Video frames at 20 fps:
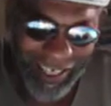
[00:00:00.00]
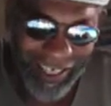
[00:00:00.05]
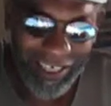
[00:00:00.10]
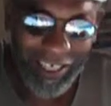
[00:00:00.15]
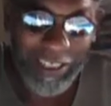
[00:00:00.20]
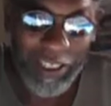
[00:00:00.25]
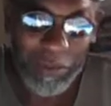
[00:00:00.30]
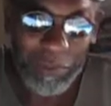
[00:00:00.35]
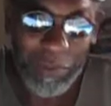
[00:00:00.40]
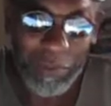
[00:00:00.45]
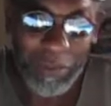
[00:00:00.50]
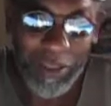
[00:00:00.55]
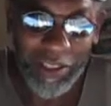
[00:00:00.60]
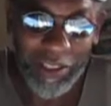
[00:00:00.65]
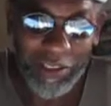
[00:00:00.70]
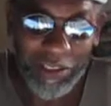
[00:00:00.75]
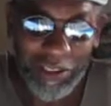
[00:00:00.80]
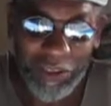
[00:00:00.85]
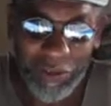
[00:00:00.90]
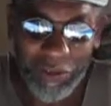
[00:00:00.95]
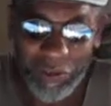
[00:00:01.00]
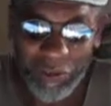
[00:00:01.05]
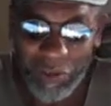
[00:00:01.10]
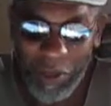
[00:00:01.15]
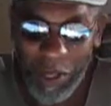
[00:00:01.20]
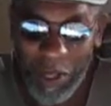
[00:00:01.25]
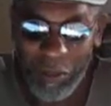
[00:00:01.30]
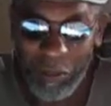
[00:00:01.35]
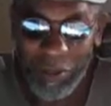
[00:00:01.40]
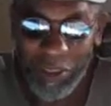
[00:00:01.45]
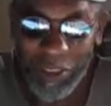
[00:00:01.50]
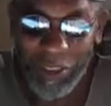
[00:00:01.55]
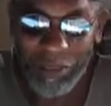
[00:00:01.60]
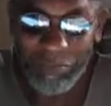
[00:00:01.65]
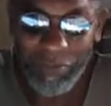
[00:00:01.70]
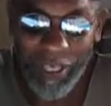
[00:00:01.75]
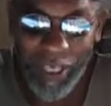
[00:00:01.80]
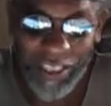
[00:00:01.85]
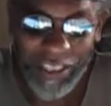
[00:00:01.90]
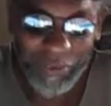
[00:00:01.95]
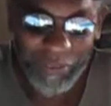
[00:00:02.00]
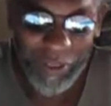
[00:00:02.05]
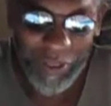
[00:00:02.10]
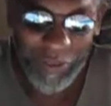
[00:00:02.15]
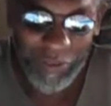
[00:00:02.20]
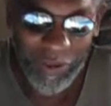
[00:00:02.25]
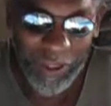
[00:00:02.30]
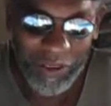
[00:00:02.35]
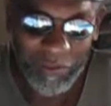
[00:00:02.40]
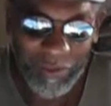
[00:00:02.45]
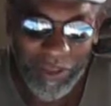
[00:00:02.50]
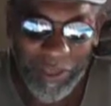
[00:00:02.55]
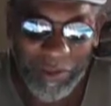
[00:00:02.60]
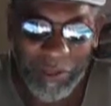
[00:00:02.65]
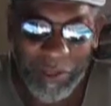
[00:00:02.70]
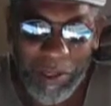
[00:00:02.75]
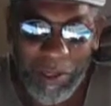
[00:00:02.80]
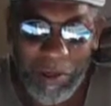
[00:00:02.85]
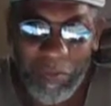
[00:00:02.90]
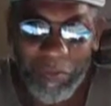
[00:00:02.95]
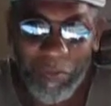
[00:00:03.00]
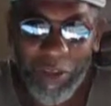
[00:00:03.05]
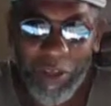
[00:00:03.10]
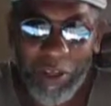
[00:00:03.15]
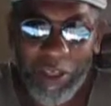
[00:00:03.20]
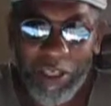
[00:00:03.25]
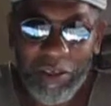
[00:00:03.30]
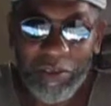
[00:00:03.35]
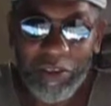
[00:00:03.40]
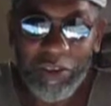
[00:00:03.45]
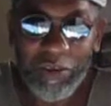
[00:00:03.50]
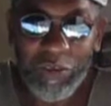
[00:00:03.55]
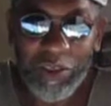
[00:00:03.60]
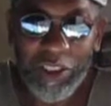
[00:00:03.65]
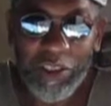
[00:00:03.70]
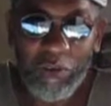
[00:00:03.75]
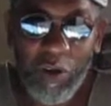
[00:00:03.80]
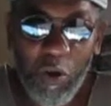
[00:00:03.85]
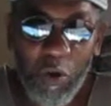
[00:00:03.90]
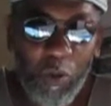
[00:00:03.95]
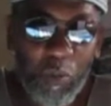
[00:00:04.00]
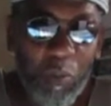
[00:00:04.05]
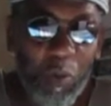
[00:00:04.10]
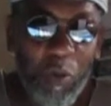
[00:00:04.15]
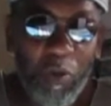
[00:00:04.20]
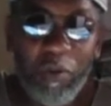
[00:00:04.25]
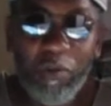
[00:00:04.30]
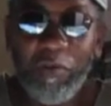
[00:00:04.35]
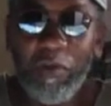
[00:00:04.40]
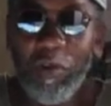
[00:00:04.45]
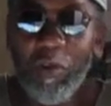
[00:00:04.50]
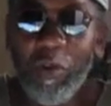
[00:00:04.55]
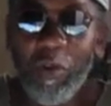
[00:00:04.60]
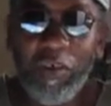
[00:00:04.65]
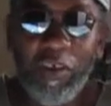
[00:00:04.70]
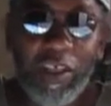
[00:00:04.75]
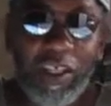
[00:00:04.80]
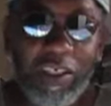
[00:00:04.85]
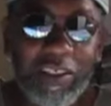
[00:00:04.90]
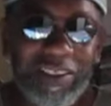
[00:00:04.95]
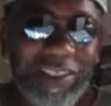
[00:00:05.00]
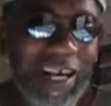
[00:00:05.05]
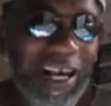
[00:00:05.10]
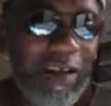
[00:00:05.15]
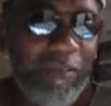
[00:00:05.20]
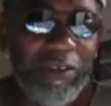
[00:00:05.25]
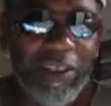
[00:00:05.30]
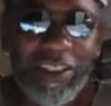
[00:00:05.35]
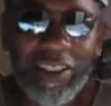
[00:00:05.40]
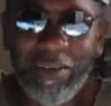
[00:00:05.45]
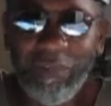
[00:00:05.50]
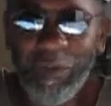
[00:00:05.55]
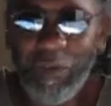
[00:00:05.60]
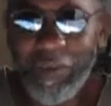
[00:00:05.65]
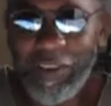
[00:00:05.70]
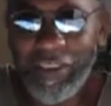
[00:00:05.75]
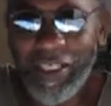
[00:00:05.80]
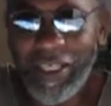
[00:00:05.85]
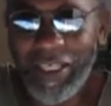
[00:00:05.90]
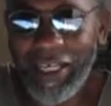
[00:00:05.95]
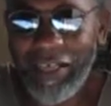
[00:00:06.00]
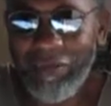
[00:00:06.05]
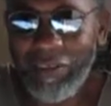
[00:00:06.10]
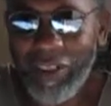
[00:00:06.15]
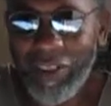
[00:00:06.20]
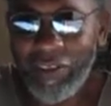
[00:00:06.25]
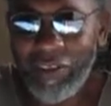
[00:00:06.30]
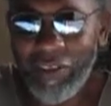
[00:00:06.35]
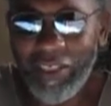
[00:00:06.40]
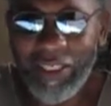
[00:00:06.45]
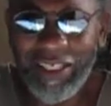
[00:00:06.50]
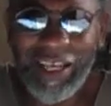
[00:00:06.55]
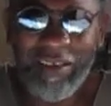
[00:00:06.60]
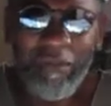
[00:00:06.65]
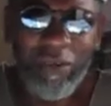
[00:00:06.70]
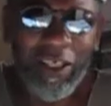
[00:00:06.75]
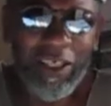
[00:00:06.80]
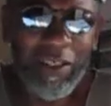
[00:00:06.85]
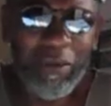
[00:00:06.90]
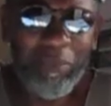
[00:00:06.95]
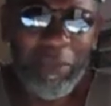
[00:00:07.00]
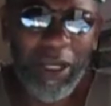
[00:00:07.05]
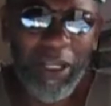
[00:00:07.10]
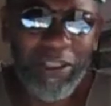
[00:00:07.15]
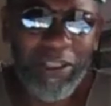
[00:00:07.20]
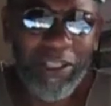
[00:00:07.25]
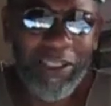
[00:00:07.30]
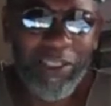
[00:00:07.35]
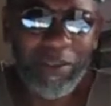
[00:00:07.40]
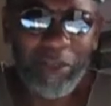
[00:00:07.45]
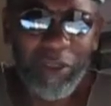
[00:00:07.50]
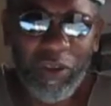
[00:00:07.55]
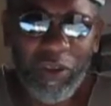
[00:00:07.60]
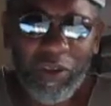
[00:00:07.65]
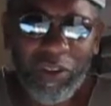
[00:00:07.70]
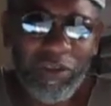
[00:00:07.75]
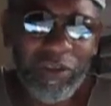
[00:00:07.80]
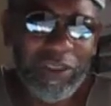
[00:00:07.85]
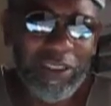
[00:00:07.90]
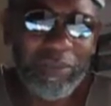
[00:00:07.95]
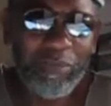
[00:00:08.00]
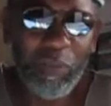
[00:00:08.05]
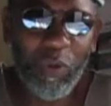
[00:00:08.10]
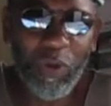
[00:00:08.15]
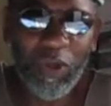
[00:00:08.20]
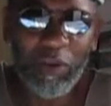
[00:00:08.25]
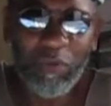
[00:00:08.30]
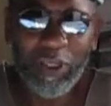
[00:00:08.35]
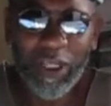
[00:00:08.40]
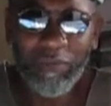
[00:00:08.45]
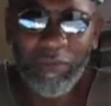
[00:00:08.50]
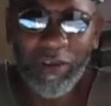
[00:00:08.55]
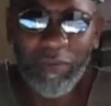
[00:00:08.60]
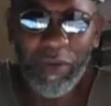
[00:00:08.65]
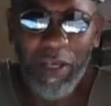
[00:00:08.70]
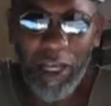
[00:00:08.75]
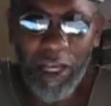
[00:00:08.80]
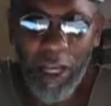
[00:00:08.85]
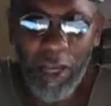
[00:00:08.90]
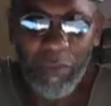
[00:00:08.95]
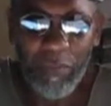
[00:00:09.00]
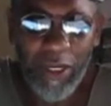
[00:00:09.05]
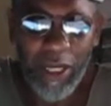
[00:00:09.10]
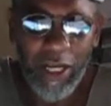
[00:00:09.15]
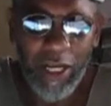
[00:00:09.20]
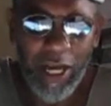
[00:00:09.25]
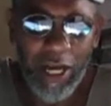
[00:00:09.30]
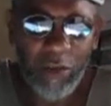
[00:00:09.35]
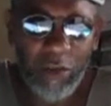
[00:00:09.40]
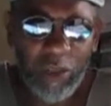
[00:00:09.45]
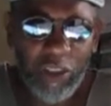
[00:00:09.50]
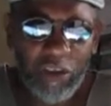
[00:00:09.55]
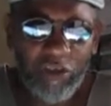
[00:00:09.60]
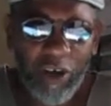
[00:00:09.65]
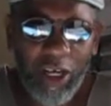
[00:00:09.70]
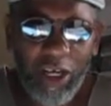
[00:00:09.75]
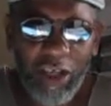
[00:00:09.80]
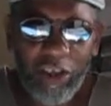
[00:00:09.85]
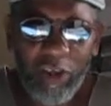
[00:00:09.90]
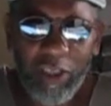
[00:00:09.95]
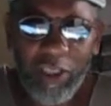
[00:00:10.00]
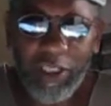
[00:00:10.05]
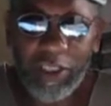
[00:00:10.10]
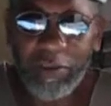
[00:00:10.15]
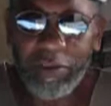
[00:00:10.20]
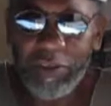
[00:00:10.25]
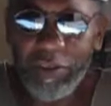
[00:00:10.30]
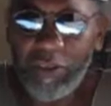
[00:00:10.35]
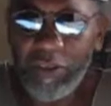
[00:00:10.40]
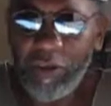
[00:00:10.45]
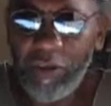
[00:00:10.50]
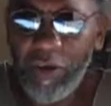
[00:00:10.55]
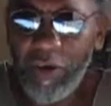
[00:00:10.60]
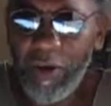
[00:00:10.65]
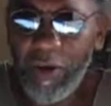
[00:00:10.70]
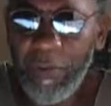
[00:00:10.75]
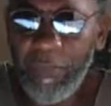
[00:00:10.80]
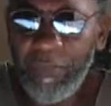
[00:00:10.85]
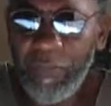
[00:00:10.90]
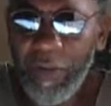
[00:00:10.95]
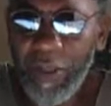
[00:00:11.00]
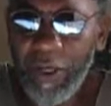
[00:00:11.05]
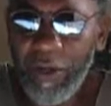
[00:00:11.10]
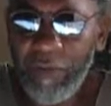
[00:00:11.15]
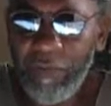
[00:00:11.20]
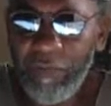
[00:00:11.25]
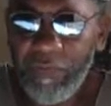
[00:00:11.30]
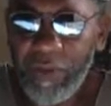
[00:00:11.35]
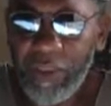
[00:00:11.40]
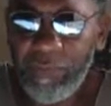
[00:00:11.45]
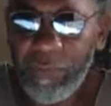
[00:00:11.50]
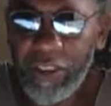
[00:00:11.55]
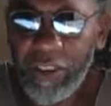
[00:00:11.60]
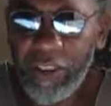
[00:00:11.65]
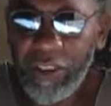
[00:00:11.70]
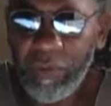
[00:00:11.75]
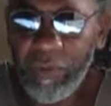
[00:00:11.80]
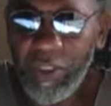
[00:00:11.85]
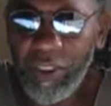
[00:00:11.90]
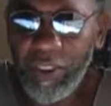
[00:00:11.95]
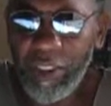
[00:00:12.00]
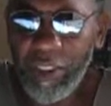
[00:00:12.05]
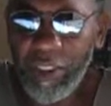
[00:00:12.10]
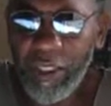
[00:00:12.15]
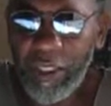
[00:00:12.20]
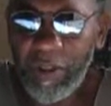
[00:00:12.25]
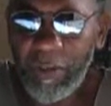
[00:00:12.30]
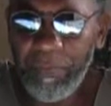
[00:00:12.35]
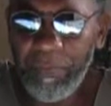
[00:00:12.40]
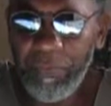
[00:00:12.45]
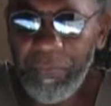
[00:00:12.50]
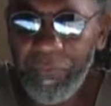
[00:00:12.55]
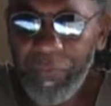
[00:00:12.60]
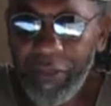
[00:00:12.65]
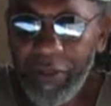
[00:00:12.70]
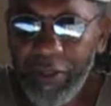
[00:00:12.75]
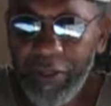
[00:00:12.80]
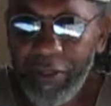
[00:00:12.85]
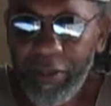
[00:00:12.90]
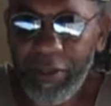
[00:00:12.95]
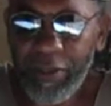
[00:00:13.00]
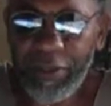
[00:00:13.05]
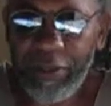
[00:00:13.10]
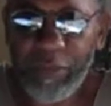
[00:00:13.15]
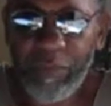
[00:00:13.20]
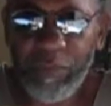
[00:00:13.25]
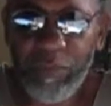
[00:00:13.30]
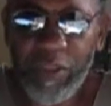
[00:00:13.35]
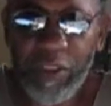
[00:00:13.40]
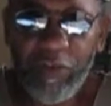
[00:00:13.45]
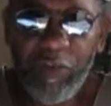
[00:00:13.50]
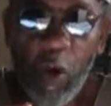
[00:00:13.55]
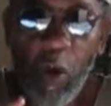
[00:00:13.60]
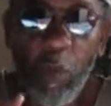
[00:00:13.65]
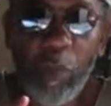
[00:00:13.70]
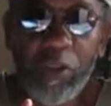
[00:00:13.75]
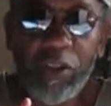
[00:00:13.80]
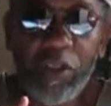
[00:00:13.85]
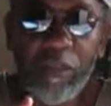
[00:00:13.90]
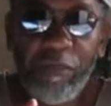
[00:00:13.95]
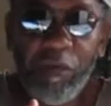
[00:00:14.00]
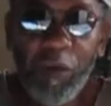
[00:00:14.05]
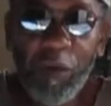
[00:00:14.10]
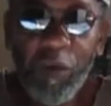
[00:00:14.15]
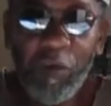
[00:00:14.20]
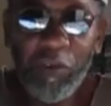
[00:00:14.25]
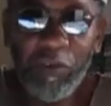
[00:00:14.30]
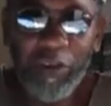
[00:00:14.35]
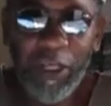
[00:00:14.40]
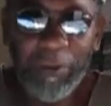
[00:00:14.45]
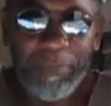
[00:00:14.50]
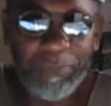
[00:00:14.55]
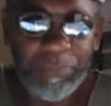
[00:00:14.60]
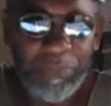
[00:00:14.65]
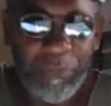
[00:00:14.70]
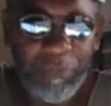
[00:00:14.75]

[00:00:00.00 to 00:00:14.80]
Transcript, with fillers: there's other people I listen to too, but this past week on E-Man, he was doing this whole movie review of us. Now, I haven't seen the movie, so I can't really try, and I really didn't pay attention because it was a spoiler, whatever. But I always try to look into her, especially with the when she opens the phones, right?